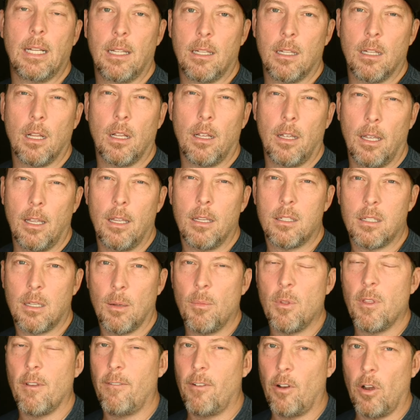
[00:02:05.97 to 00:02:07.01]
And
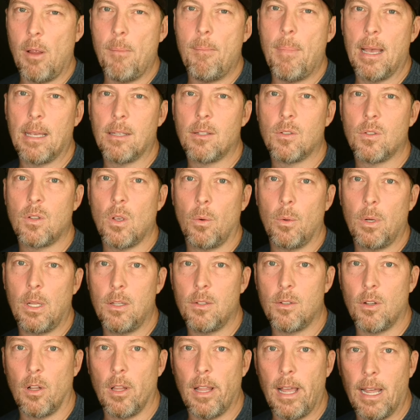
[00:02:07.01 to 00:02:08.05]
some of the very best
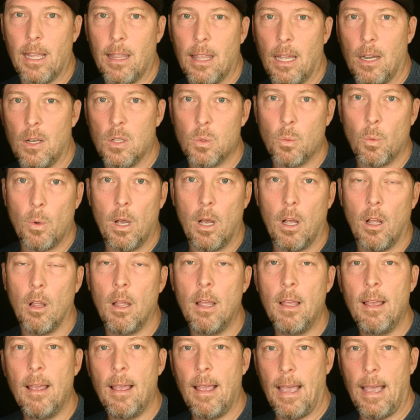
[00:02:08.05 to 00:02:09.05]
Sonys are like that as well.